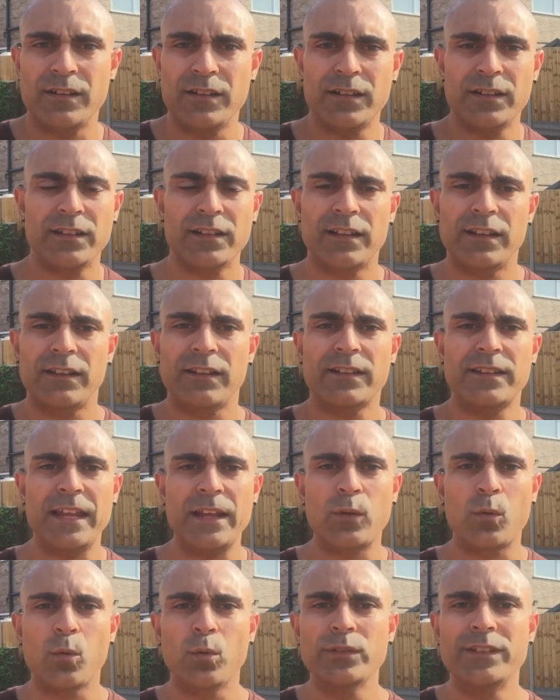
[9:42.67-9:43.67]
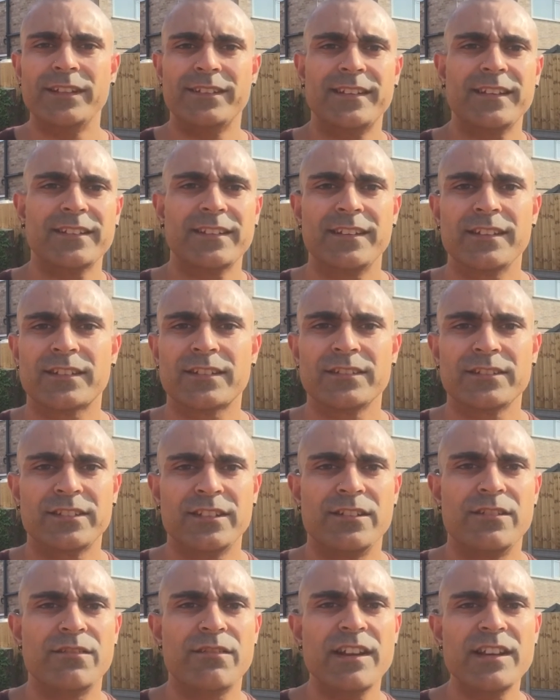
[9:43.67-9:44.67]
I take all these things into
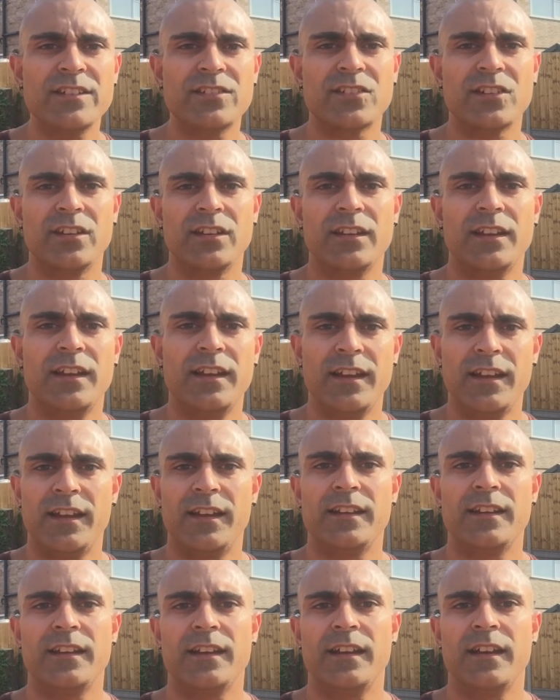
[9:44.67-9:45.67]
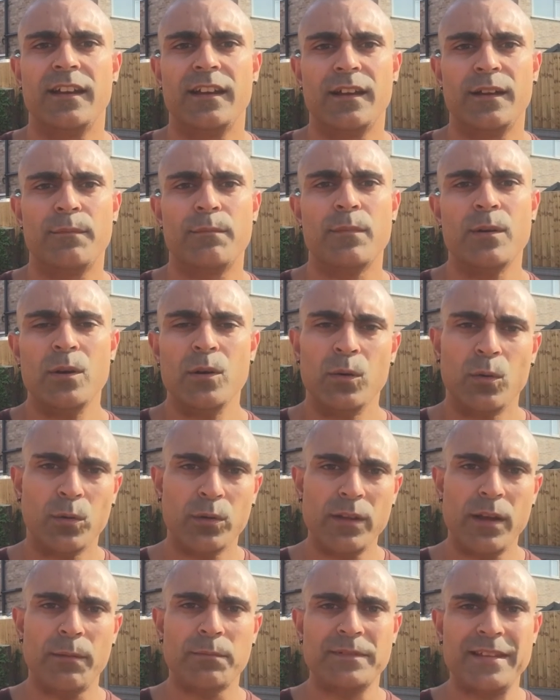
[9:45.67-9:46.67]
consideration, and although
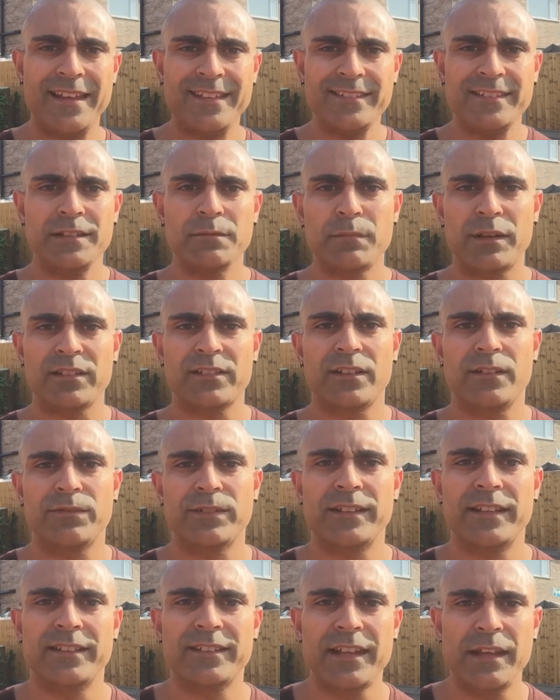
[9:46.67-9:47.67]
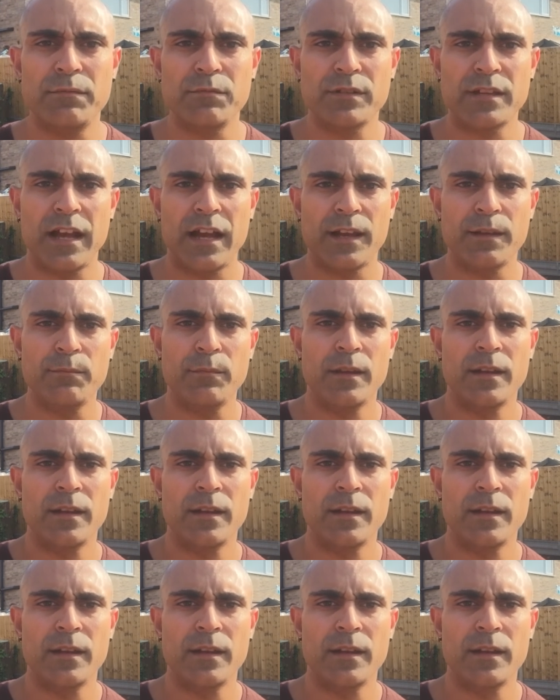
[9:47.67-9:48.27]
I'm testing myself at the same time,